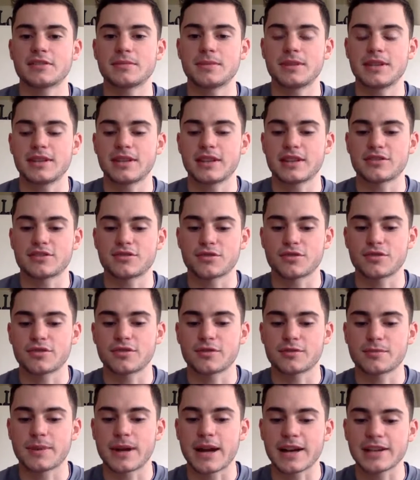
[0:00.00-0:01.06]
be as short
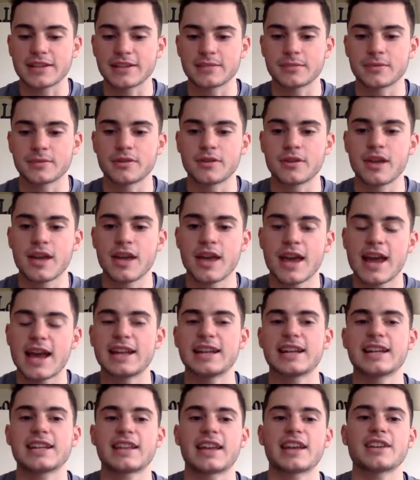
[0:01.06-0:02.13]
as possible. And
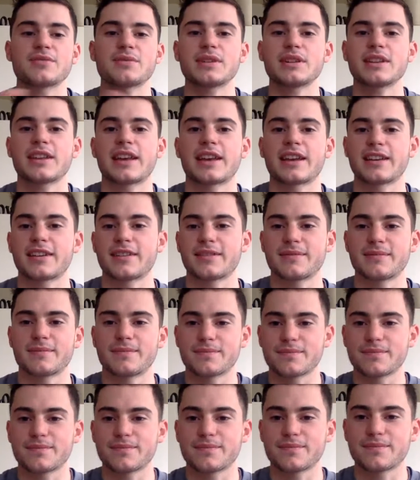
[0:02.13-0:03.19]
again, I just want to
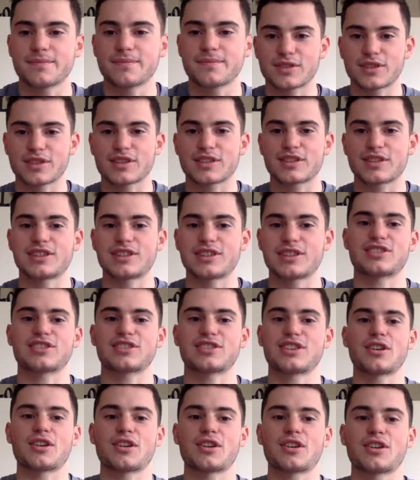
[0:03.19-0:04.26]

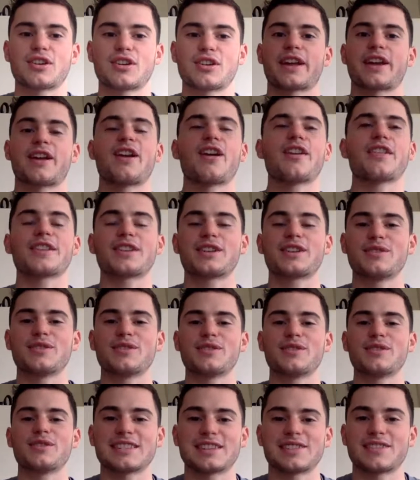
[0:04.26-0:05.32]
this is going to go for like all
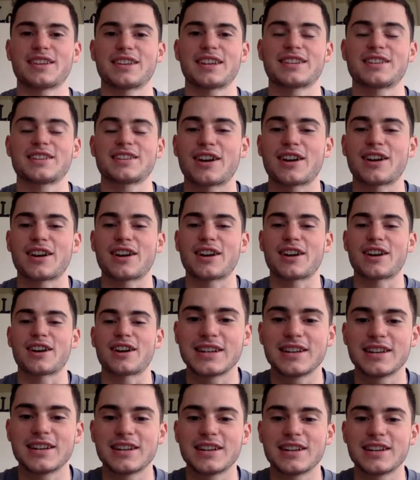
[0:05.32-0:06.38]
the Q&As, everything I talk
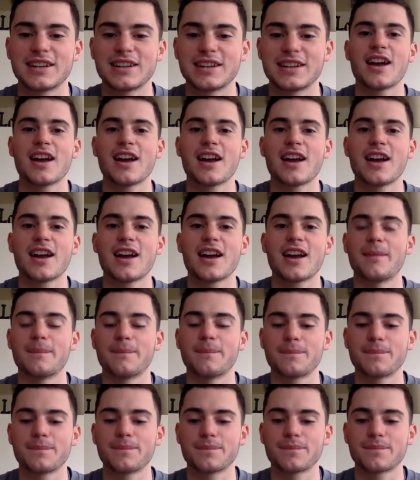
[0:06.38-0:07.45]
about on here.
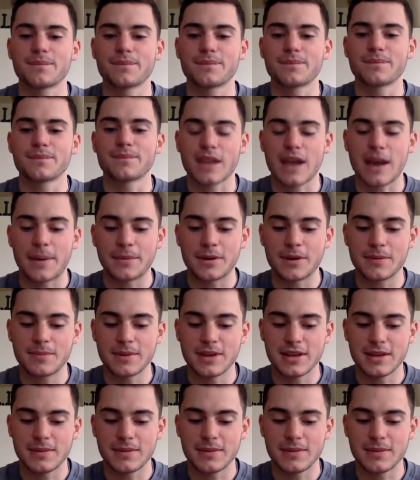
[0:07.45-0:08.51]
I'm
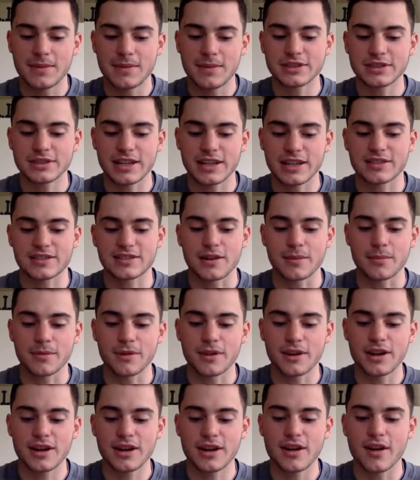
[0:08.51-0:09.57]
going to be posting like a
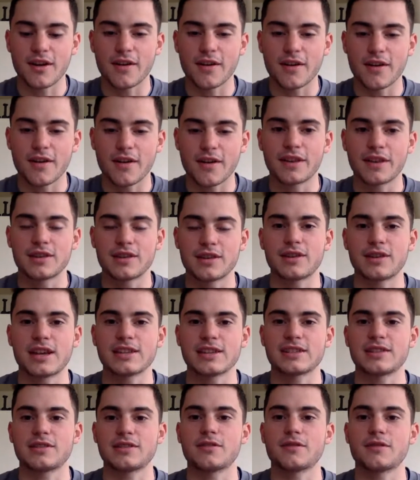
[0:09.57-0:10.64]
summary of the
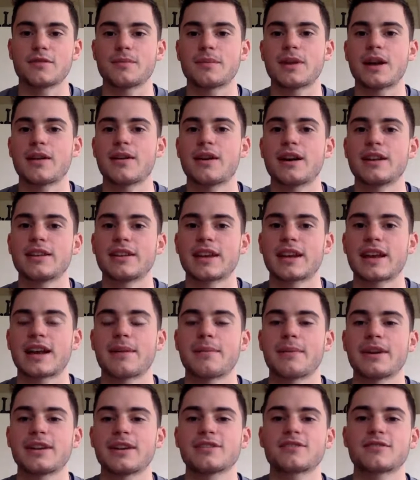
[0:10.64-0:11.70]
Q&As I do from now on,
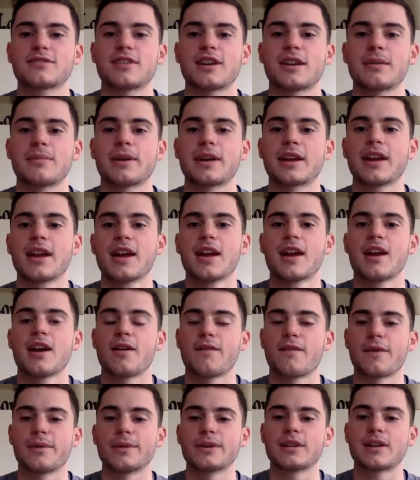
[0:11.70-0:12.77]
like on my Instagram, like
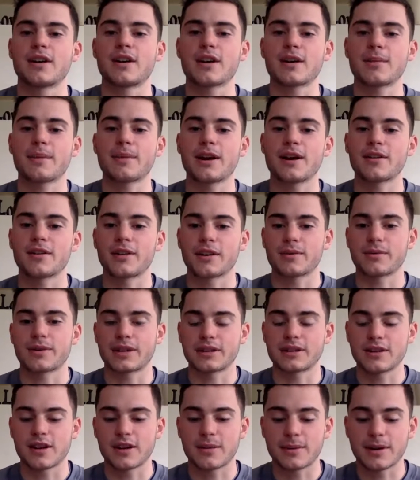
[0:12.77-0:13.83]
of what we talk about, like what I
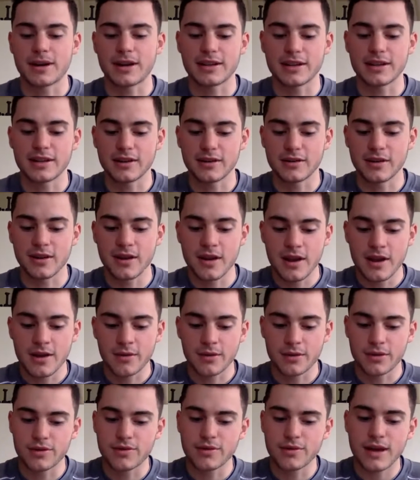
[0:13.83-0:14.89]
talk about on here with
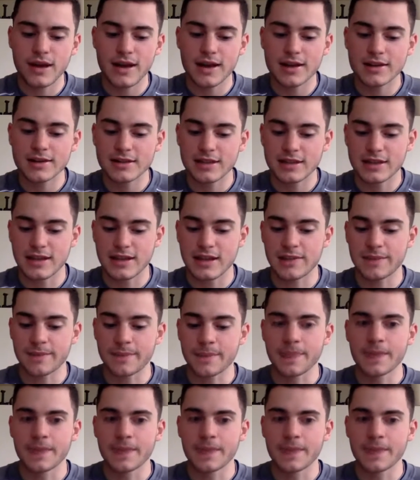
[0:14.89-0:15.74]
you guys. And then